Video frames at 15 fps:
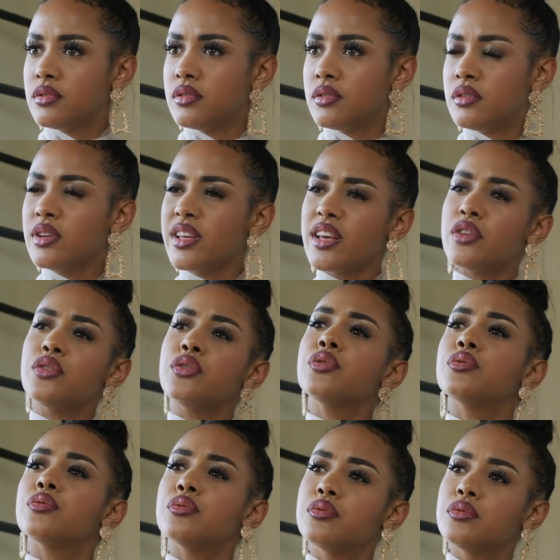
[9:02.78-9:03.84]
Look at
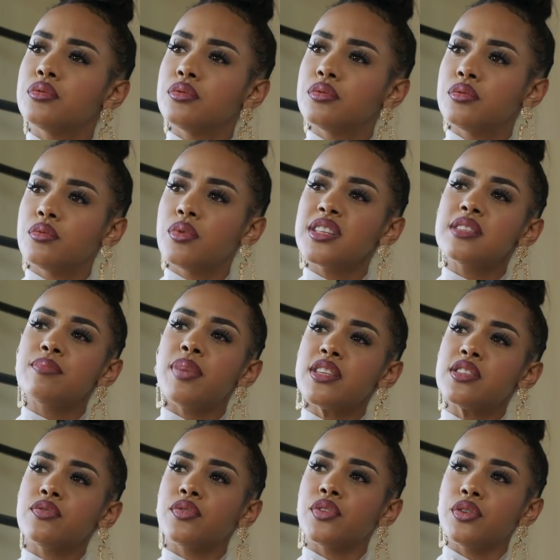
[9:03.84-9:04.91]
you, what's
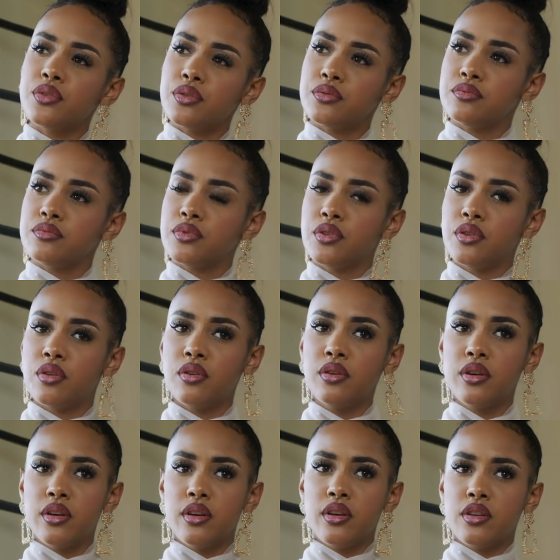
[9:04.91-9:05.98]
best for you, you know.
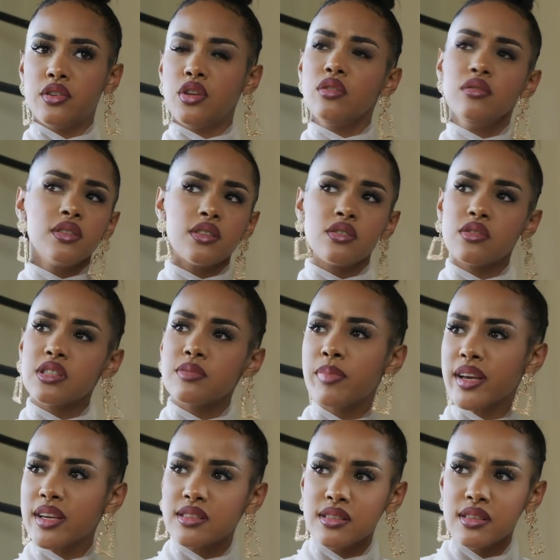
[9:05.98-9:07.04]
Don't
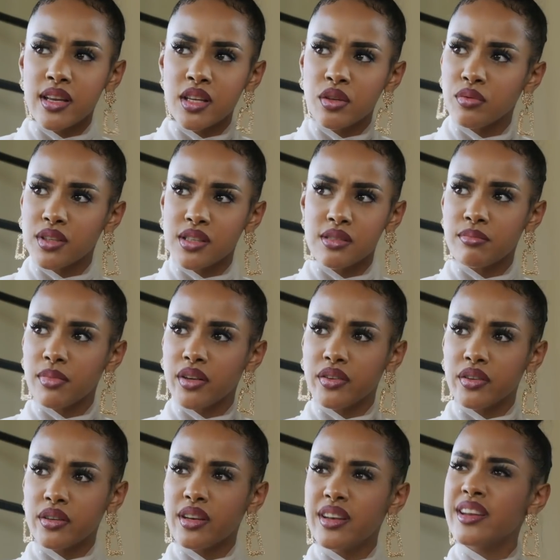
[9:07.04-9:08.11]
disrespect anyone's
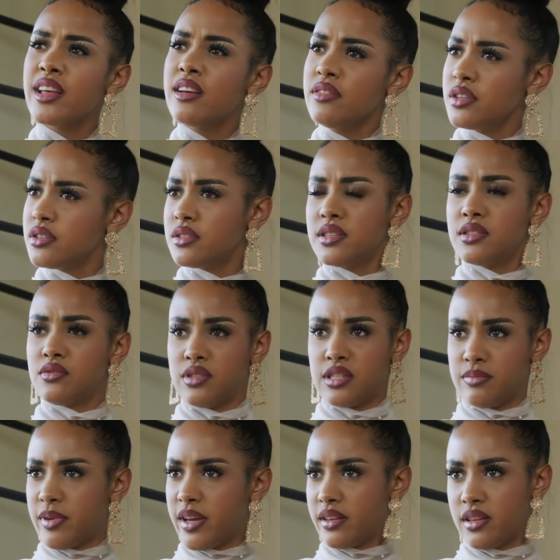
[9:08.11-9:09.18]
mother. Never
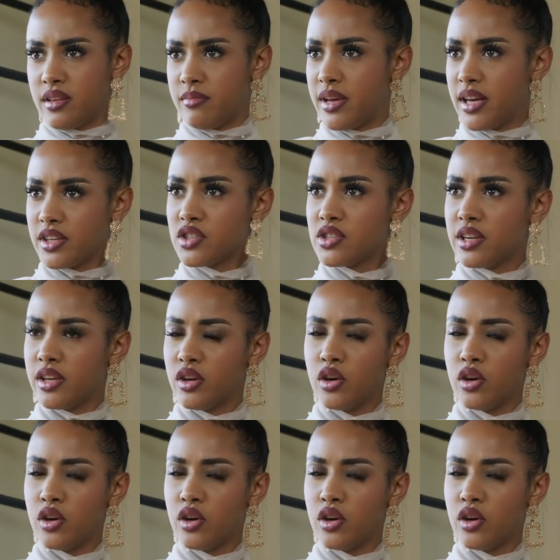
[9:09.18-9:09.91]
disrespect them, actually.